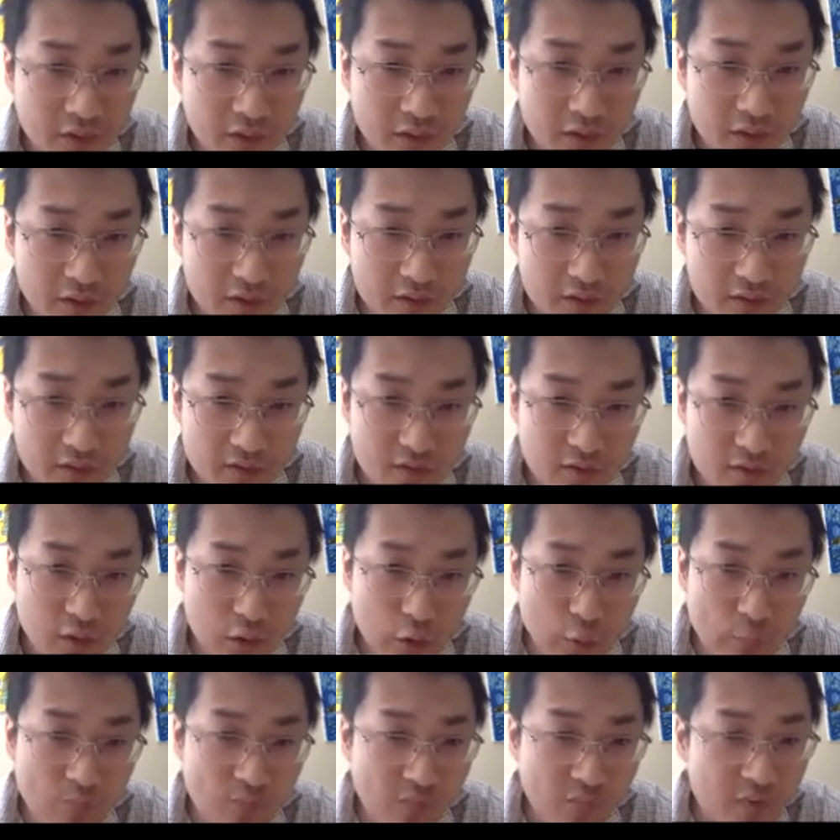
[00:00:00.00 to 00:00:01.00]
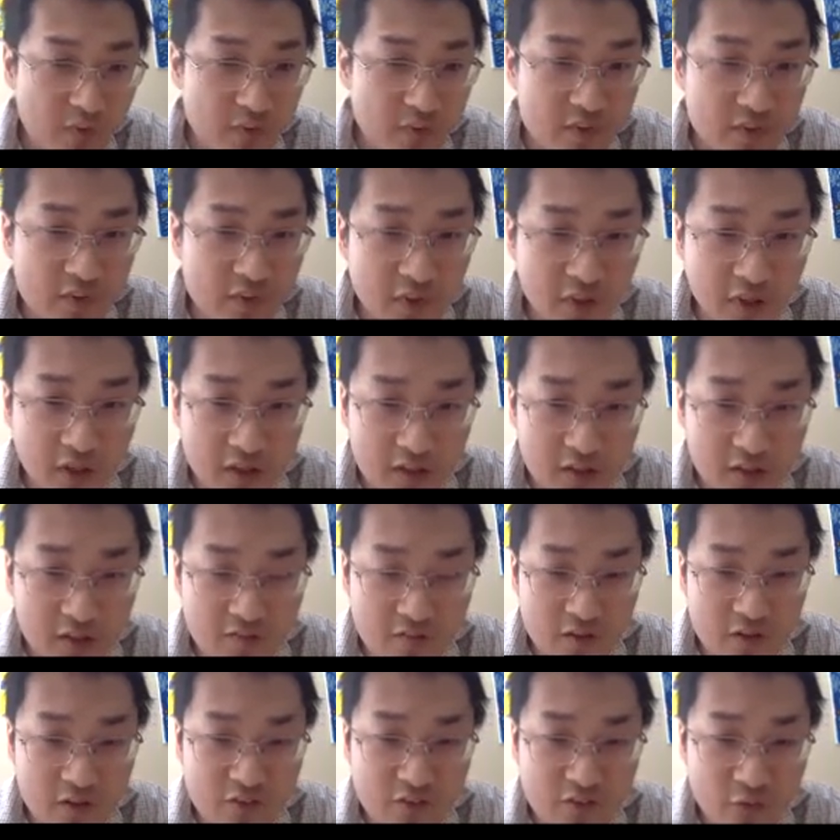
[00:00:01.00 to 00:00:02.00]
And
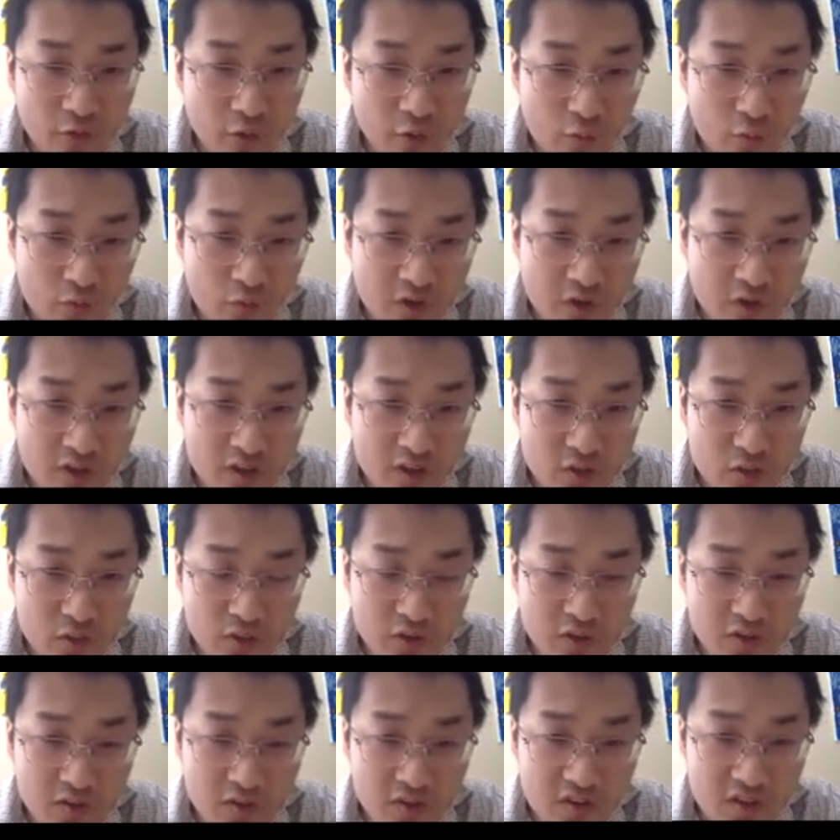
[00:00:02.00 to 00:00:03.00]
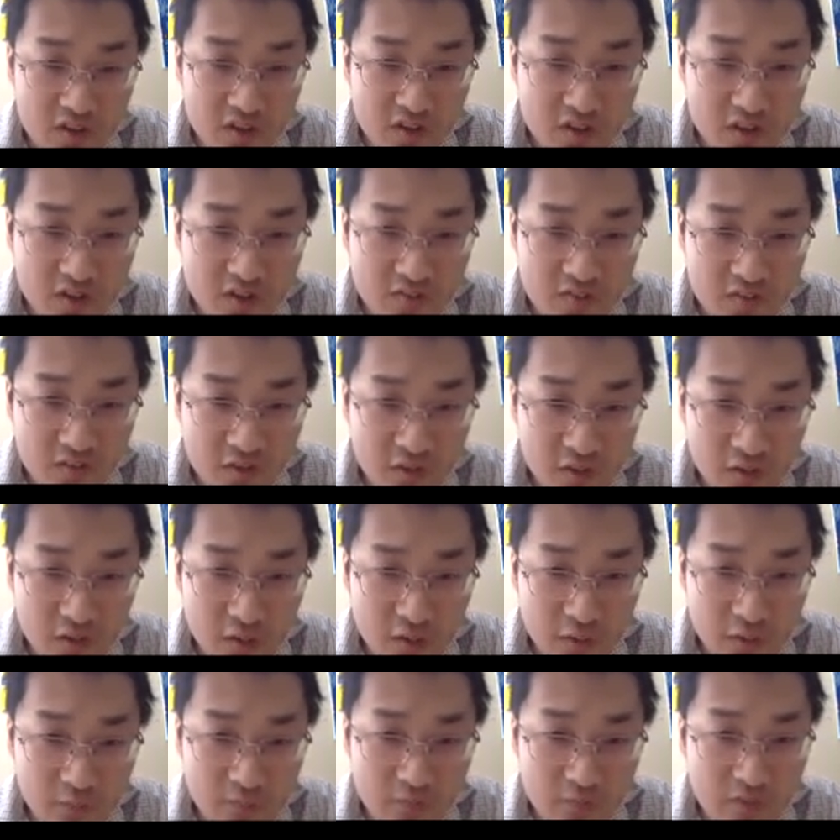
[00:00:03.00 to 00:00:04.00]
therefore we need to consider
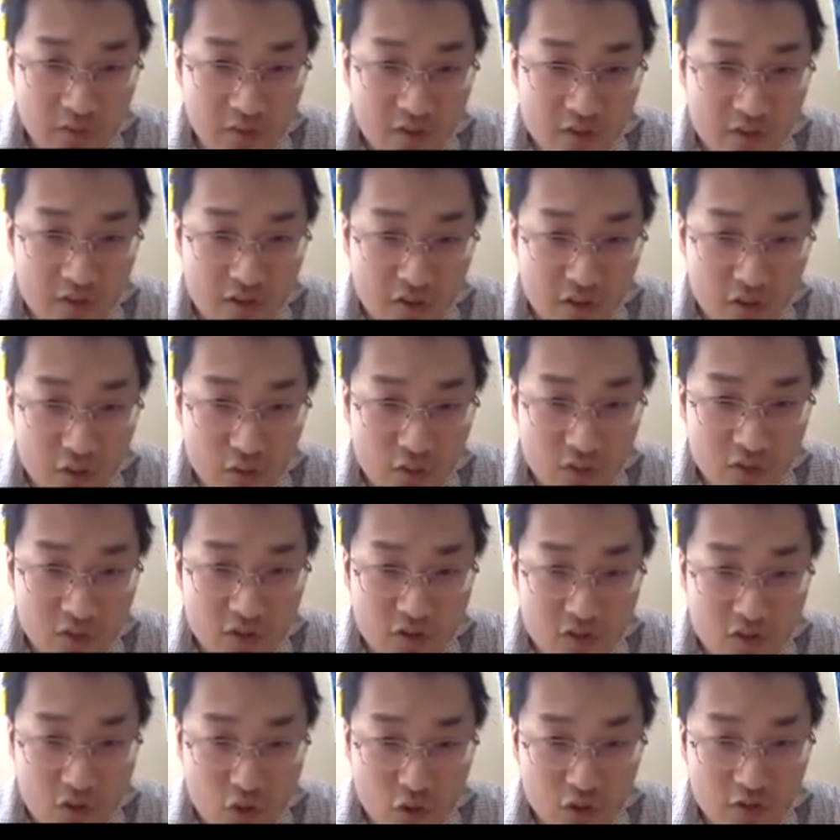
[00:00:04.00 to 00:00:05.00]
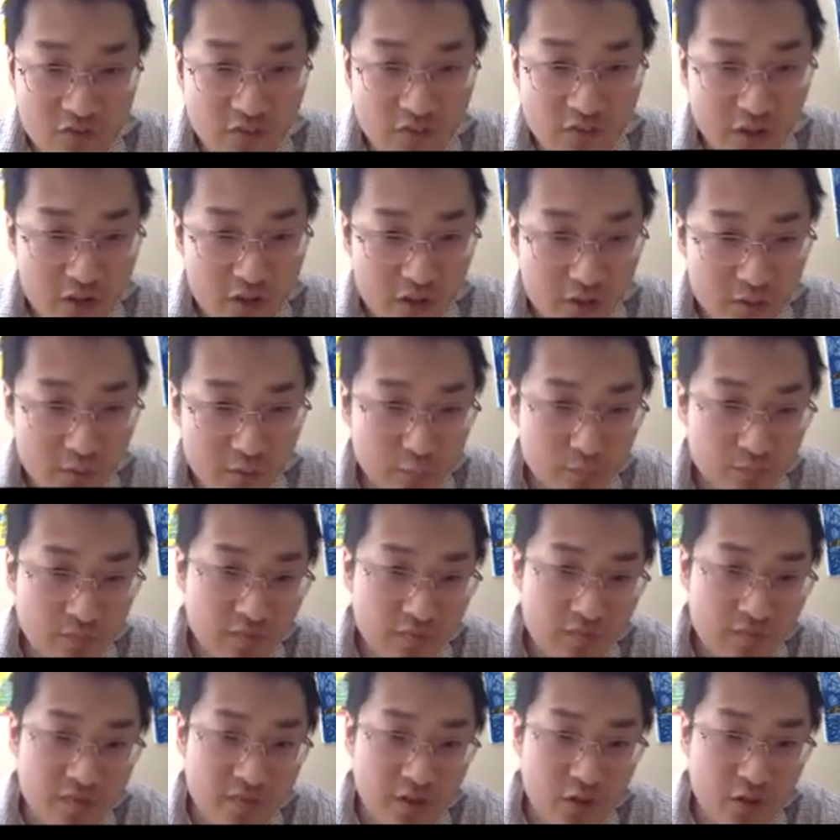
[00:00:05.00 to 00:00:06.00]
the new control function.
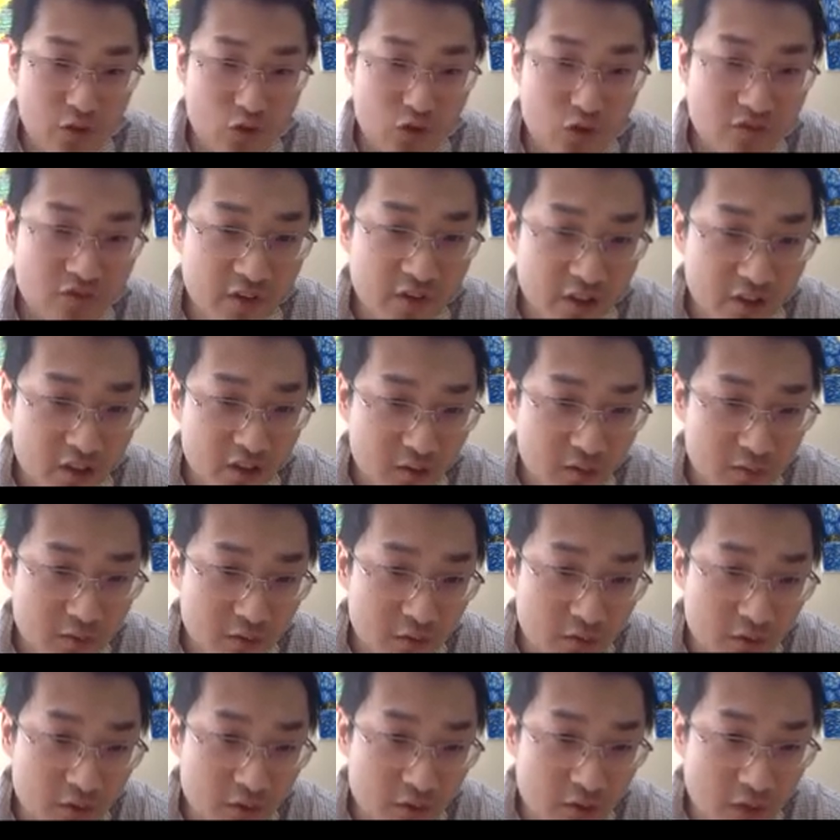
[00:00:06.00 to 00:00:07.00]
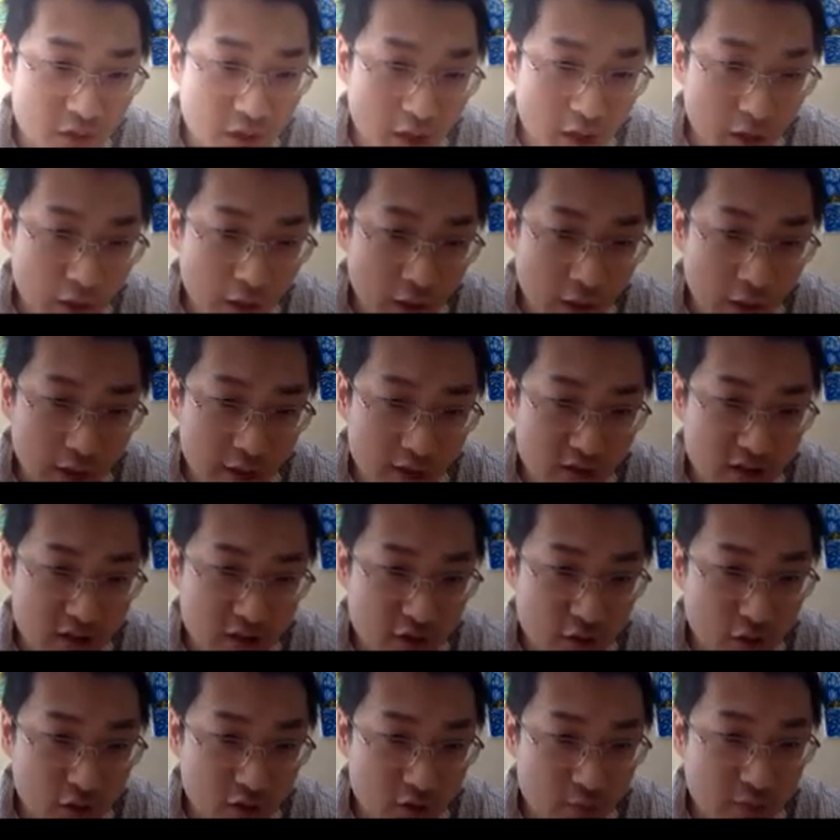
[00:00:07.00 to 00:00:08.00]
The control function
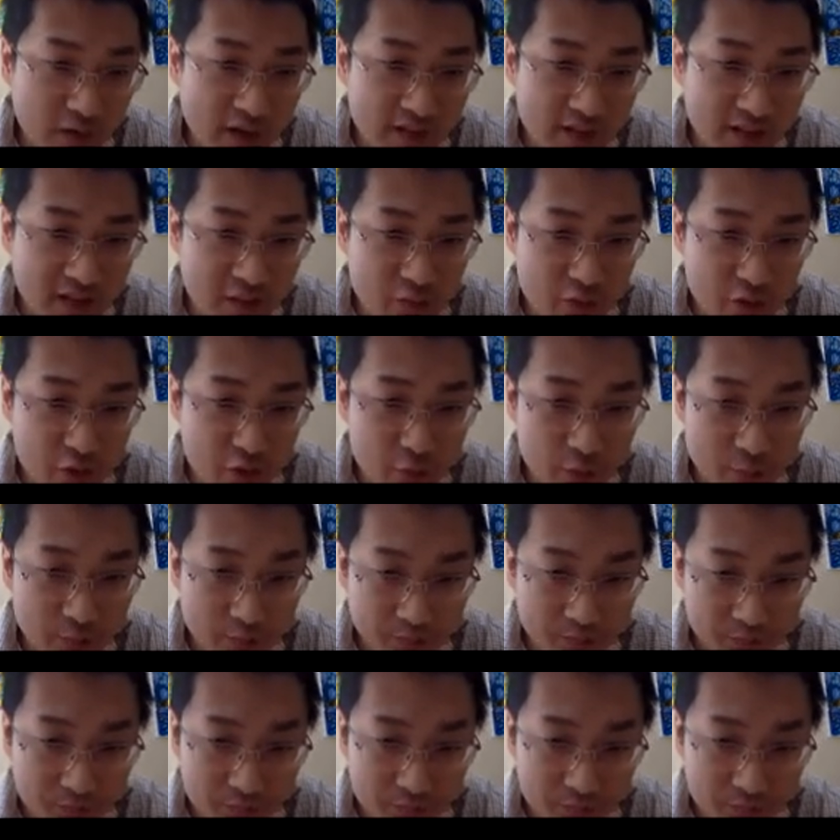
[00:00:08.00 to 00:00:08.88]
denoted by W.